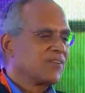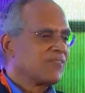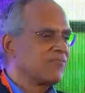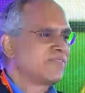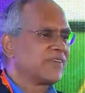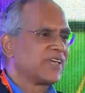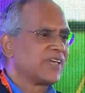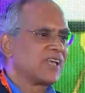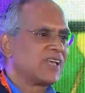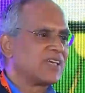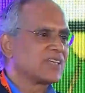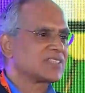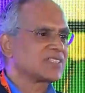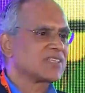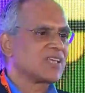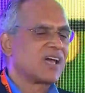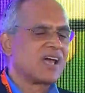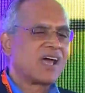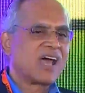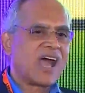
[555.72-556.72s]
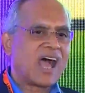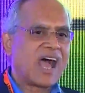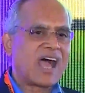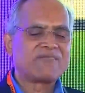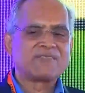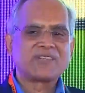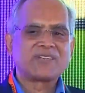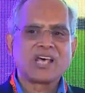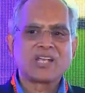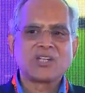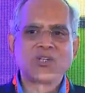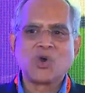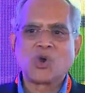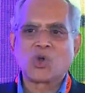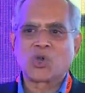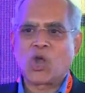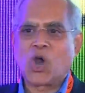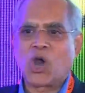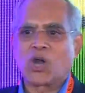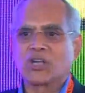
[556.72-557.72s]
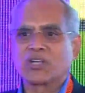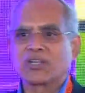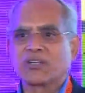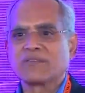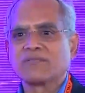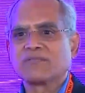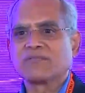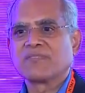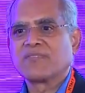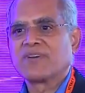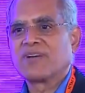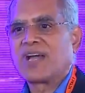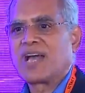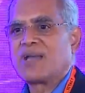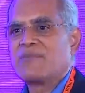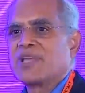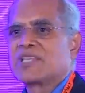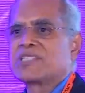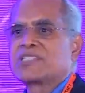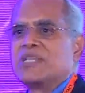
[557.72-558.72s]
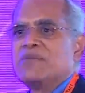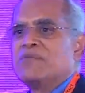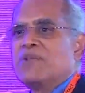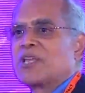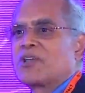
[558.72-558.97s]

Fearless. I've done no wrong. I'm extremely